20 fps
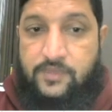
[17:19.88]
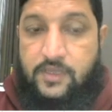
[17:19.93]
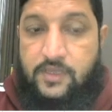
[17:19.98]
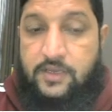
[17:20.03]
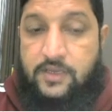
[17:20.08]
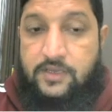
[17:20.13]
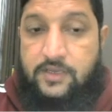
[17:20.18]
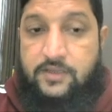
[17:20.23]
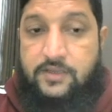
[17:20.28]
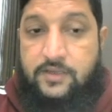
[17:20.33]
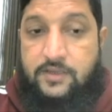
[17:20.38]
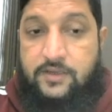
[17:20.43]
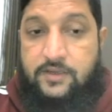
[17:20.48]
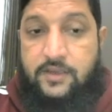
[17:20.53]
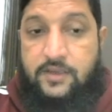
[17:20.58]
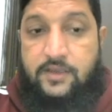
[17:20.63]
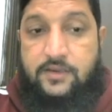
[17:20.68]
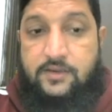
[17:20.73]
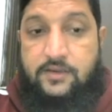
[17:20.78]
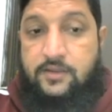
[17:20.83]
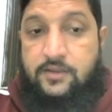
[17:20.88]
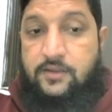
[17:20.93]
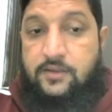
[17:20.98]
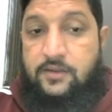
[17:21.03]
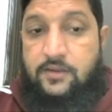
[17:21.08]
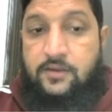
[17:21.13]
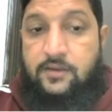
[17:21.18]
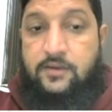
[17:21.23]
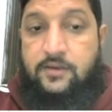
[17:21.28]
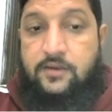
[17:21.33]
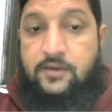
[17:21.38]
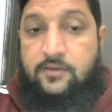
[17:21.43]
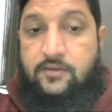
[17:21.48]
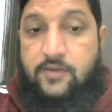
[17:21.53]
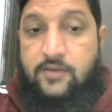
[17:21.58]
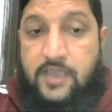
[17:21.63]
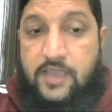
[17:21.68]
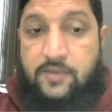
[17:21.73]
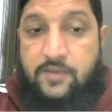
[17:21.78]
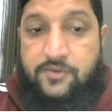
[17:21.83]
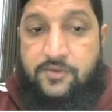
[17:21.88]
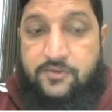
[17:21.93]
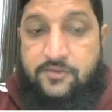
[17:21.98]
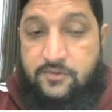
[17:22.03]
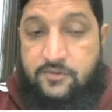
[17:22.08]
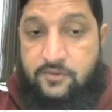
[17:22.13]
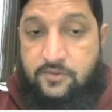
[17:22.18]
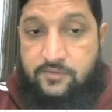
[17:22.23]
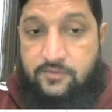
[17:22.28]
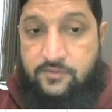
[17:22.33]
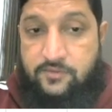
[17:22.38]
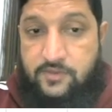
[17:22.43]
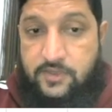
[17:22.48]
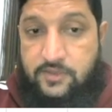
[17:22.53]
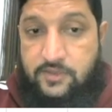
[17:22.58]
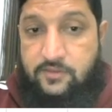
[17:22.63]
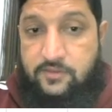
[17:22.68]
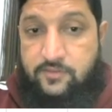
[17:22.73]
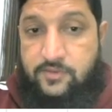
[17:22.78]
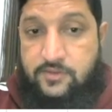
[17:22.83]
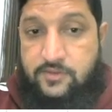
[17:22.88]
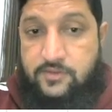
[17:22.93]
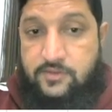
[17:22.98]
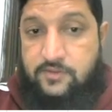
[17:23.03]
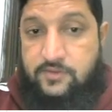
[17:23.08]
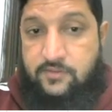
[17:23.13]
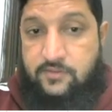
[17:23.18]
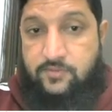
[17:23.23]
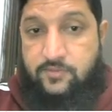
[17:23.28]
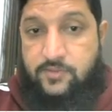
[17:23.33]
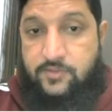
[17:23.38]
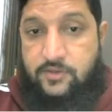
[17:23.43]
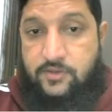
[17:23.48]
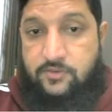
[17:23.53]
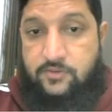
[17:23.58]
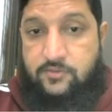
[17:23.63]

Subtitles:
and then 8% of 90 rupees is 7.2.